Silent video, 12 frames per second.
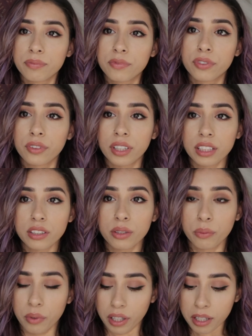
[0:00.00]
for it to
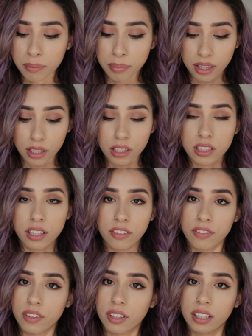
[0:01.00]
work. But this, I
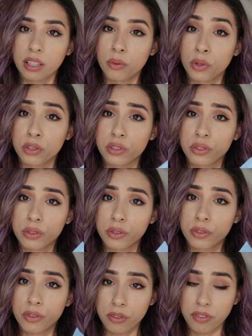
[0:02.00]
felt like it worked
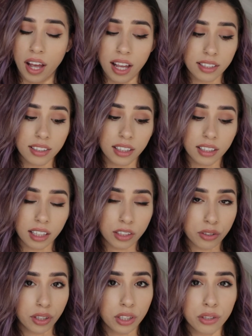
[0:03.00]
fast. Like, I
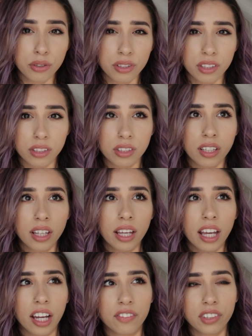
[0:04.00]
try to use this
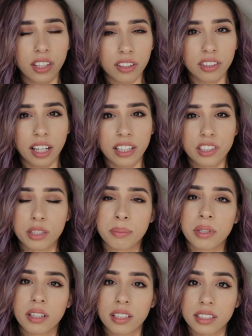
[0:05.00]
every other night just
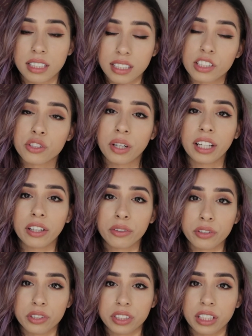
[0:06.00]
because it does dry out
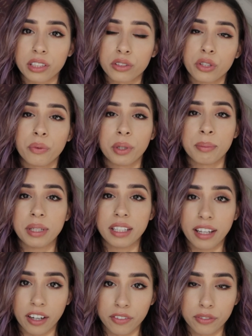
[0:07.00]
your skin, so you want to be
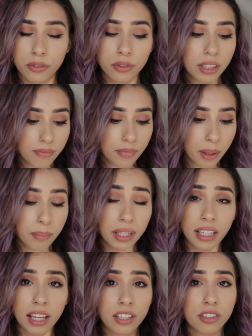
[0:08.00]
careful. But
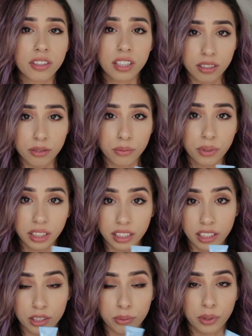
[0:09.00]
yeah, this really
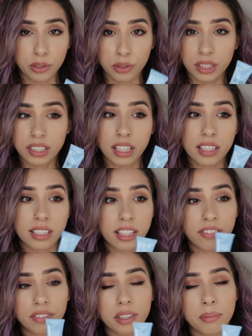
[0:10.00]
does work. So this has
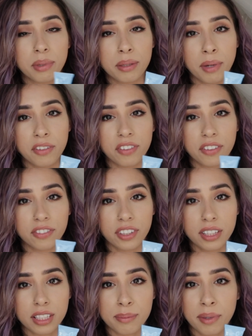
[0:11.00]
definitely been my
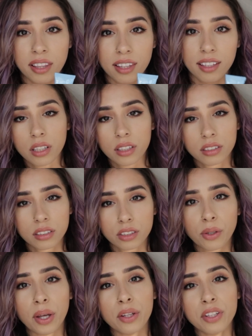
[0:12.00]
favorite this month.
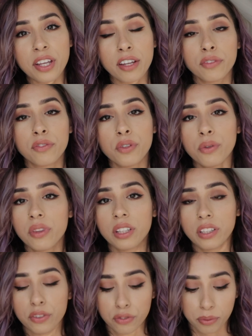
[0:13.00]
So I only have a few
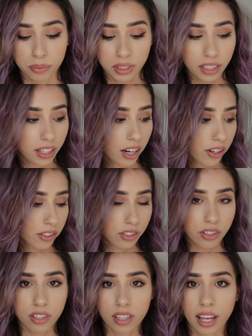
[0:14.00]
things from skincare,
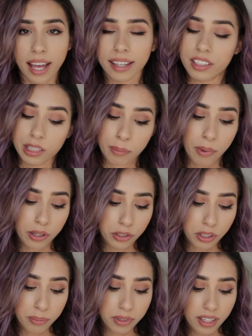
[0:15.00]
just the acne spot
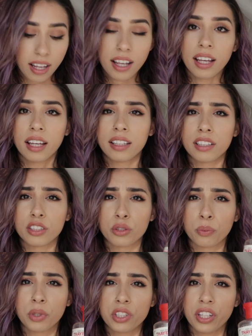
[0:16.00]
treatment and this
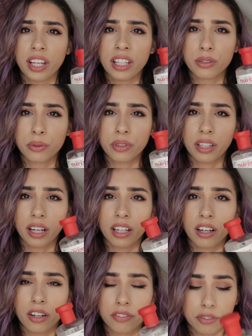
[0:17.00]
witch hazel that I
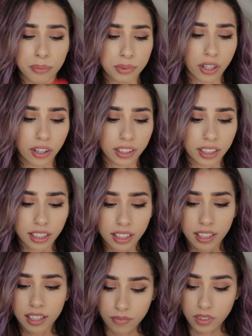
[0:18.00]
got from Target.
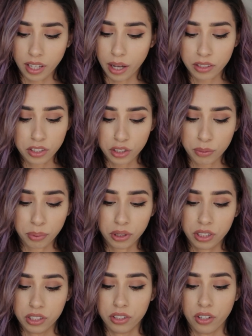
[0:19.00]
I just put
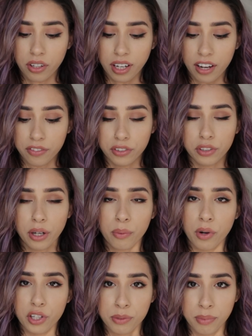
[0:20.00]
this on after I
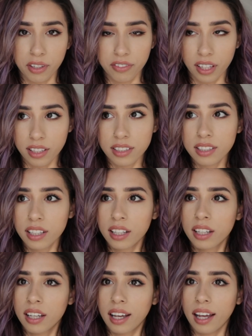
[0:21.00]
wash my face
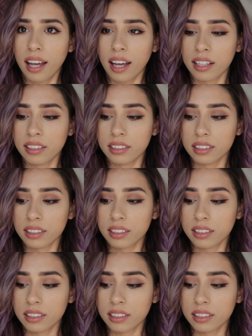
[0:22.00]
and